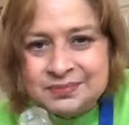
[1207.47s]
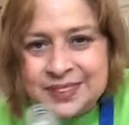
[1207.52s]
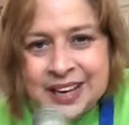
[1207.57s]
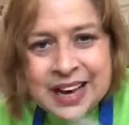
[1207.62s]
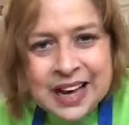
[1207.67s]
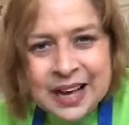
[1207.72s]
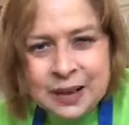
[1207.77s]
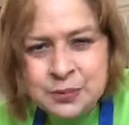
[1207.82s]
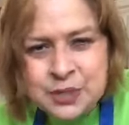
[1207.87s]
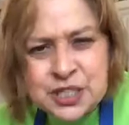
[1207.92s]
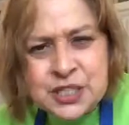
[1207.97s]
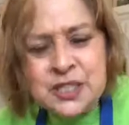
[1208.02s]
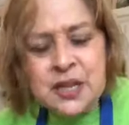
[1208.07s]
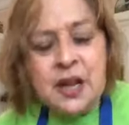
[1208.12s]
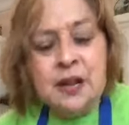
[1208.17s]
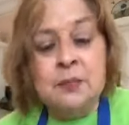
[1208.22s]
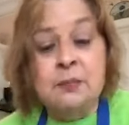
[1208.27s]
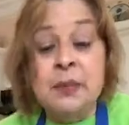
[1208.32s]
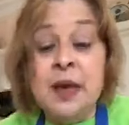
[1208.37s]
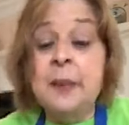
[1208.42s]
I'm just
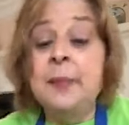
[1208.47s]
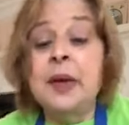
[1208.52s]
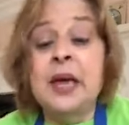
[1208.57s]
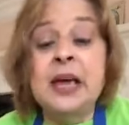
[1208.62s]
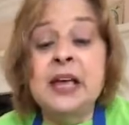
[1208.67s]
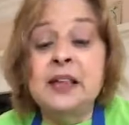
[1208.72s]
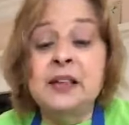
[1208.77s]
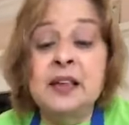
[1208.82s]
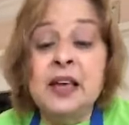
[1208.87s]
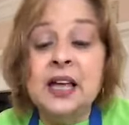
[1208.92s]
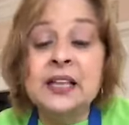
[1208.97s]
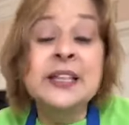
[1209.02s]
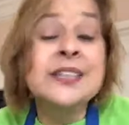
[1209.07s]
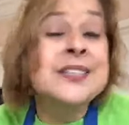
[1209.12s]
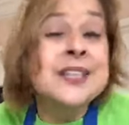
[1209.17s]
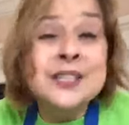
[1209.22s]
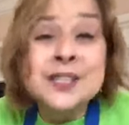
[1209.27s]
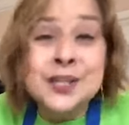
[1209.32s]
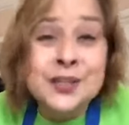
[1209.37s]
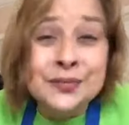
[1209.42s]
not, maybe, and this
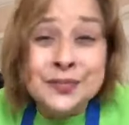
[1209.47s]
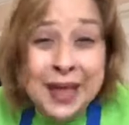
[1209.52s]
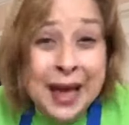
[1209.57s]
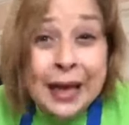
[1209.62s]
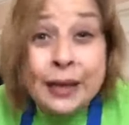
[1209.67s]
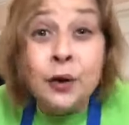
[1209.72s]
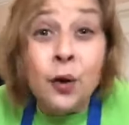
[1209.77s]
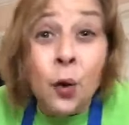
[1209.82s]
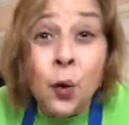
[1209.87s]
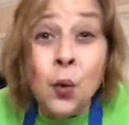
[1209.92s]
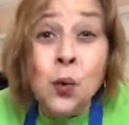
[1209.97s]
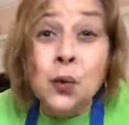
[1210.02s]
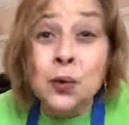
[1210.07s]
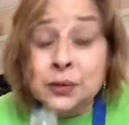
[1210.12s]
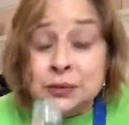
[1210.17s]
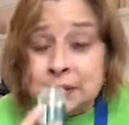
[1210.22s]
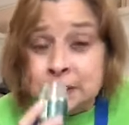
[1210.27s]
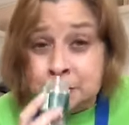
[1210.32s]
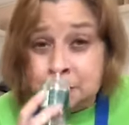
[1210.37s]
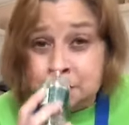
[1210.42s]
isn't that old.